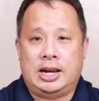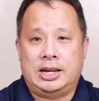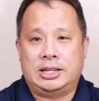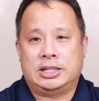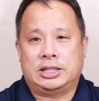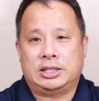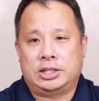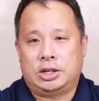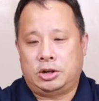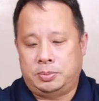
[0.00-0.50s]
I
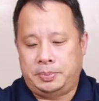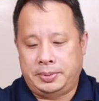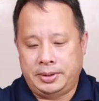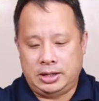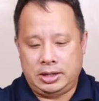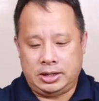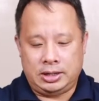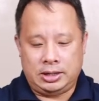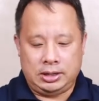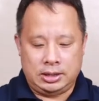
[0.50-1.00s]
just
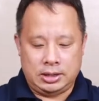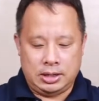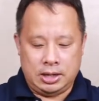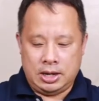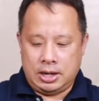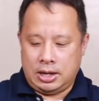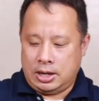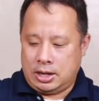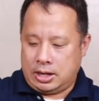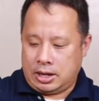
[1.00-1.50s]
opened it,
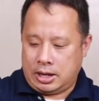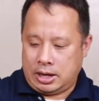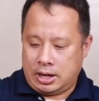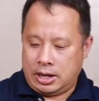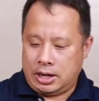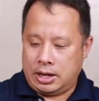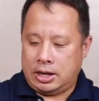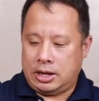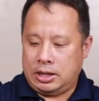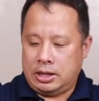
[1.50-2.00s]

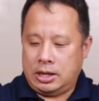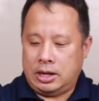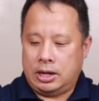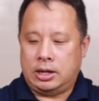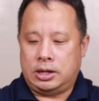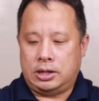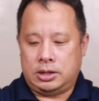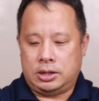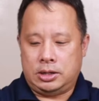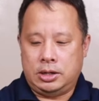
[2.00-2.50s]
and
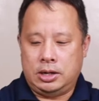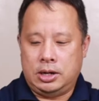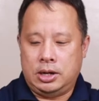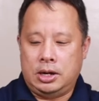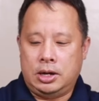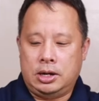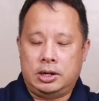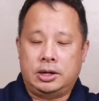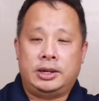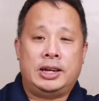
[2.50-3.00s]

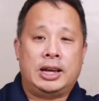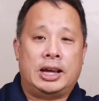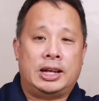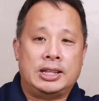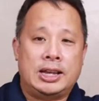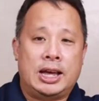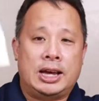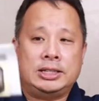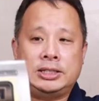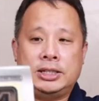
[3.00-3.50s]
you
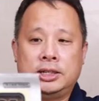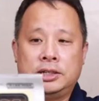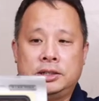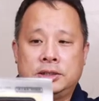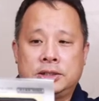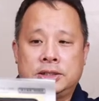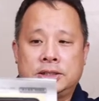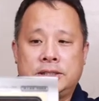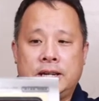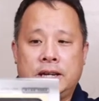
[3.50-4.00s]
got a nice
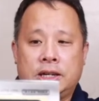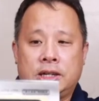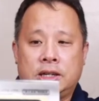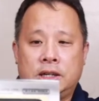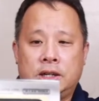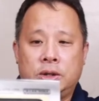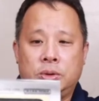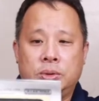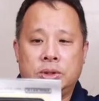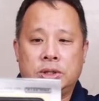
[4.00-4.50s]
little
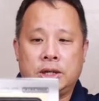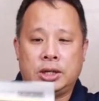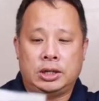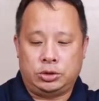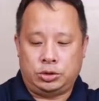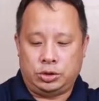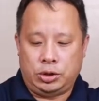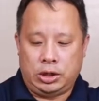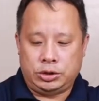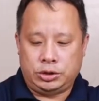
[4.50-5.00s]
sticker with
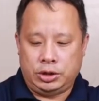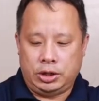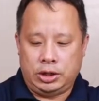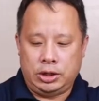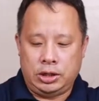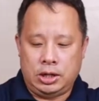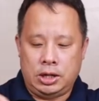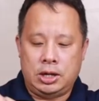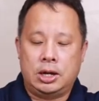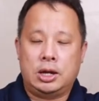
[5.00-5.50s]

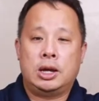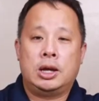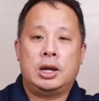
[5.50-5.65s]
instruction.